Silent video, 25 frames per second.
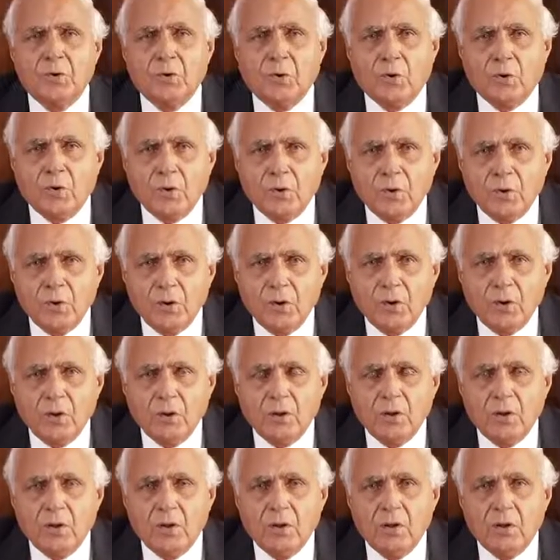know
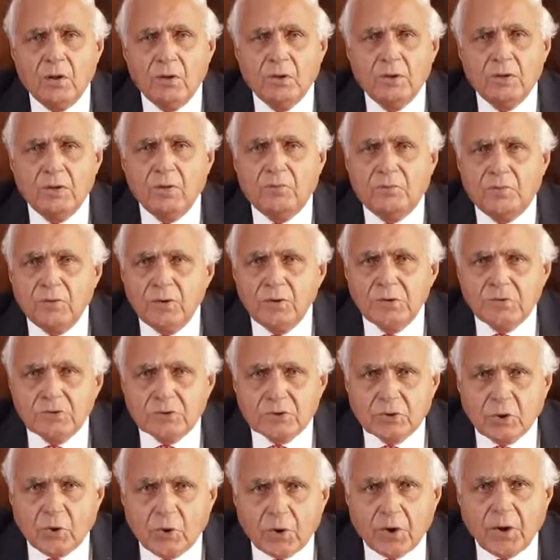the full
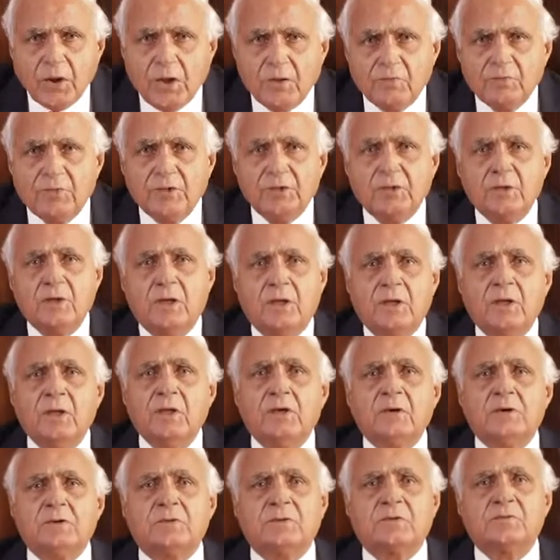story of the
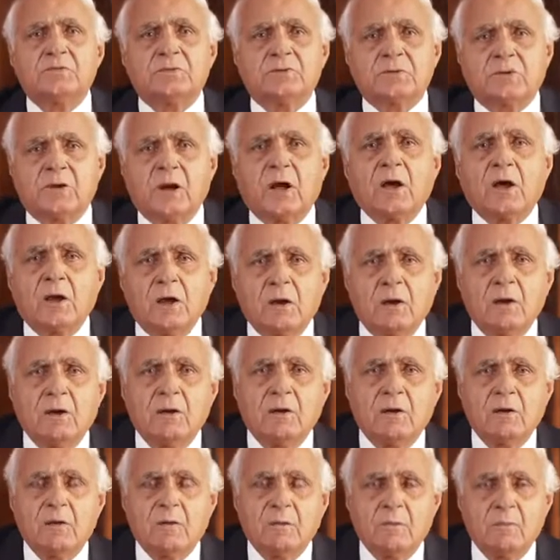years of
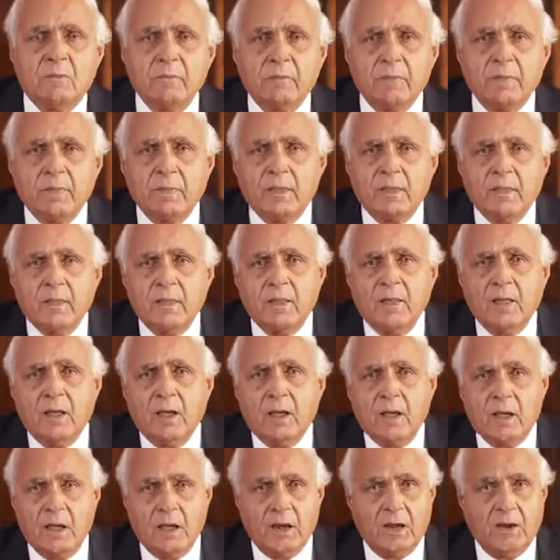struggle
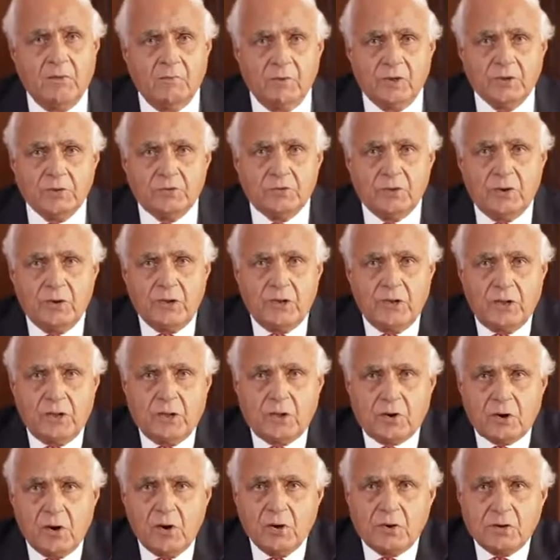and eventually
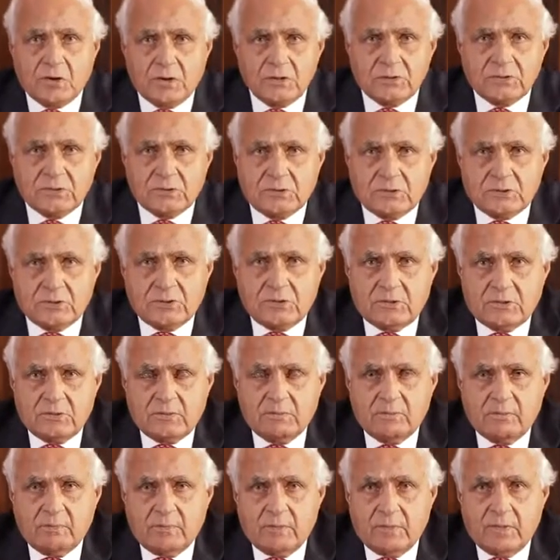conquest
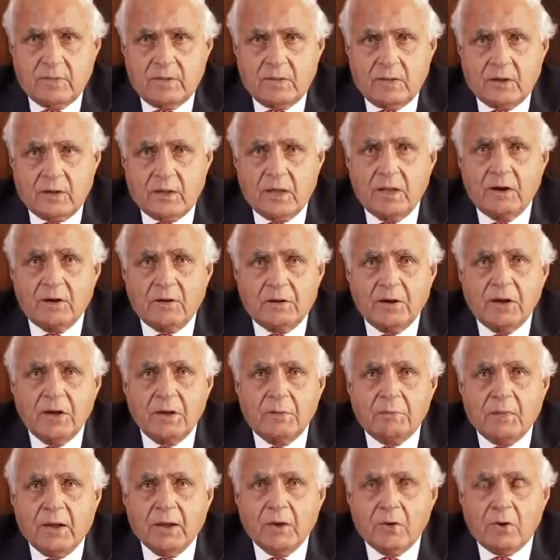can
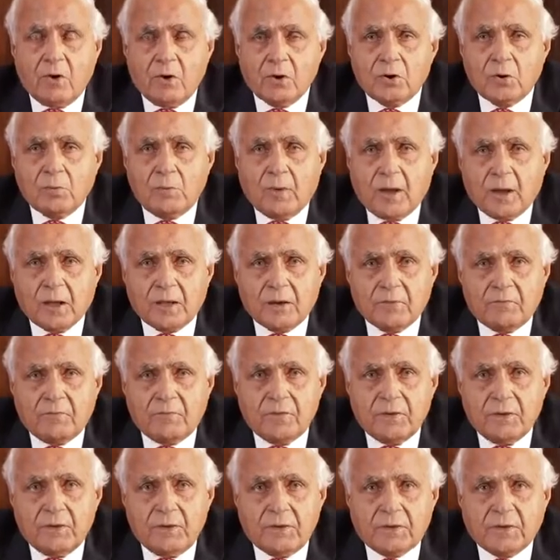read my
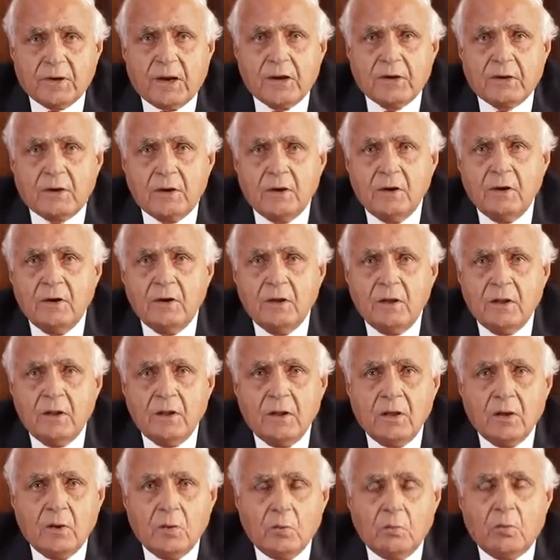autobiography titled
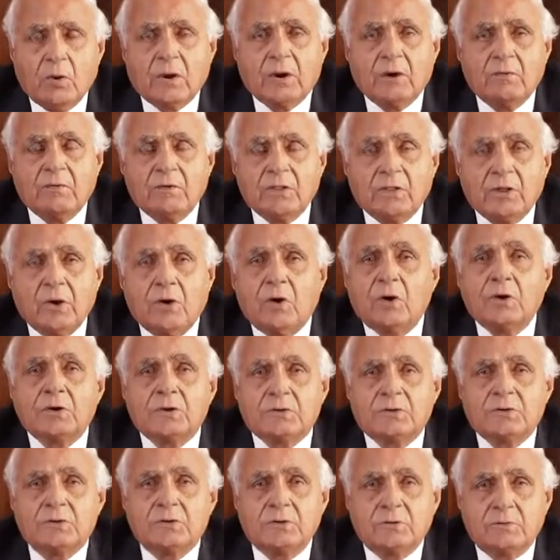Whatever the
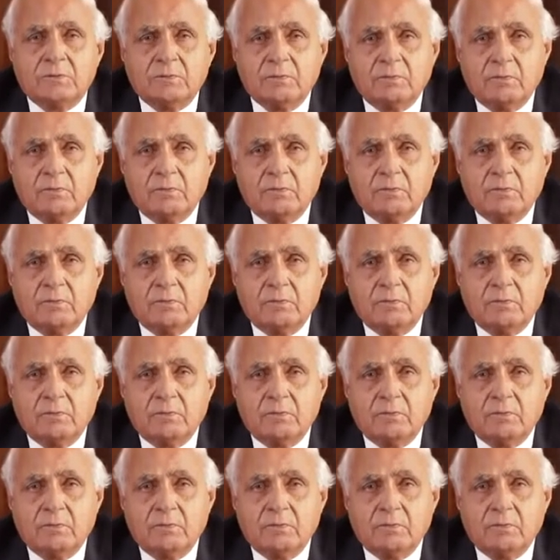Odds.